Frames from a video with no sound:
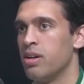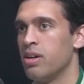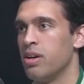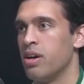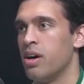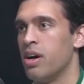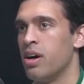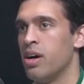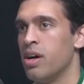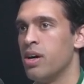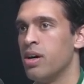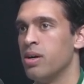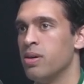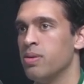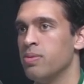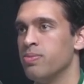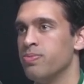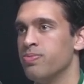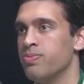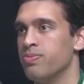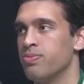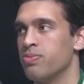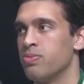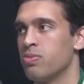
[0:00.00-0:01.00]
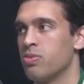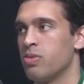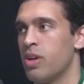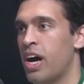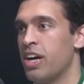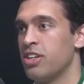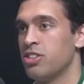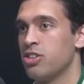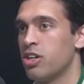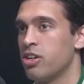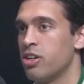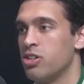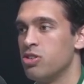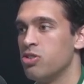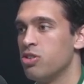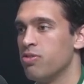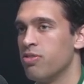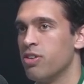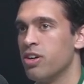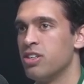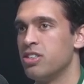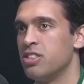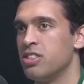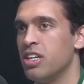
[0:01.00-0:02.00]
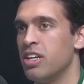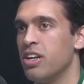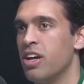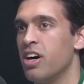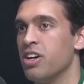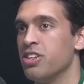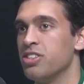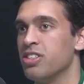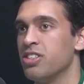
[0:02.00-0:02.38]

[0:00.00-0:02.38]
um, I started university in health